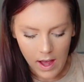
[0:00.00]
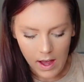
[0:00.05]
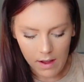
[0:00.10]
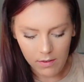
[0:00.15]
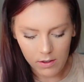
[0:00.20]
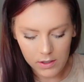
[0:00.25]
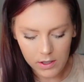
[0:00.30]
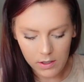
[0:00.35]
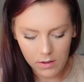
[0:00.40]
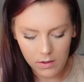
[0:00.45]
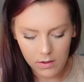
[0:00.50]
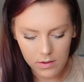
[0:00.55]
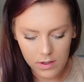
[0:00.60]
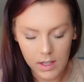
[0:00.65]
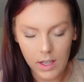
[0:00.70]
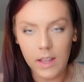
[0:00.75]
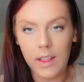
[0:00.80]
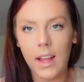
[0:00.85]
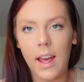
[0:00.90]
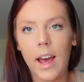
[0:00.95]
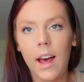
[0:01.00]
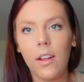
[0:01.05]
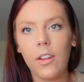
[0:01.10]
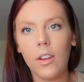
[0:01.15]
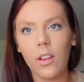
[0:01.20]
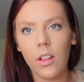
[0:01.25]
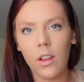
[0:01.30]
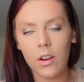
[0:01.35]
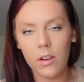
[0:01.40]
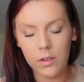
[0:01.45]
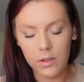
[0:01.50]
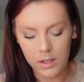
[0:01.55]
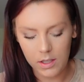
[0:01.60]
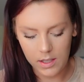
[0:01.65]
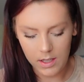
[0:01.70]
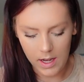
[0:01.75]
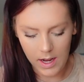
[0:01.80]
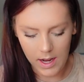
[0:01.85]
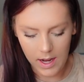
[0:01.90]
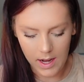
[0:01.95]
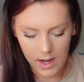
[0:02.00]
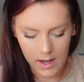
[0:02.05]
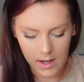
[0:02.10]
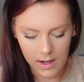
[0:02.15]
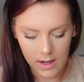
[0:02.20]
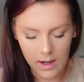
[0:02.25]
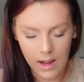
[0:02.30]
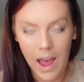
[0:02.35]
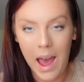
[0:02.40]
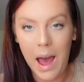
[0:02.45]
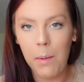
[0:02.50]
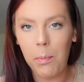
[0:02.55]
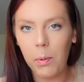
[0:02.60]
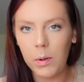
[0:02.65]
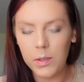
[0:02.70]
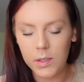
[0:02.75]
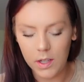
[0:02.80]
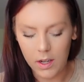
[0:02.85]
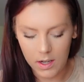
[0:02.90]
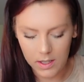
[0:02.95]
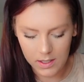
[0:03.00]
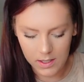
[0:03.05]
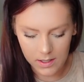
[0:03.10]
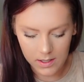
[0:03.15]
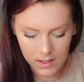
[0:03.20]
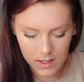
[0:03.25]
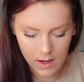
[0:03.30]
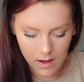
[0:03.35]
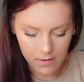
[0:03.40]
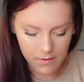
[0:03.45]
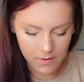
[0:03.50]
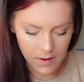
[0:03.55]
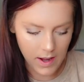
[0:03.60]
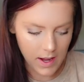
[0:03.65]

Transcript: I've also used like the allulose and applesauce and stuff,